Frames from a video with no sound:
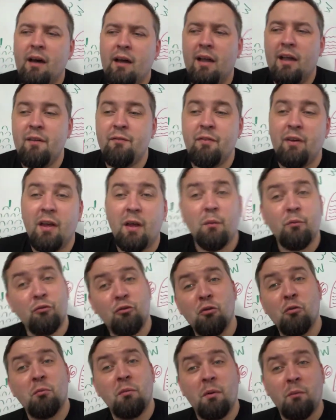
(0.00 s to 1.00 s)
If it helps
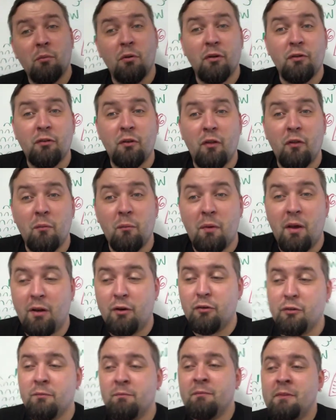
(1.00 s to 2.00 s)
you remember, it's all that matters.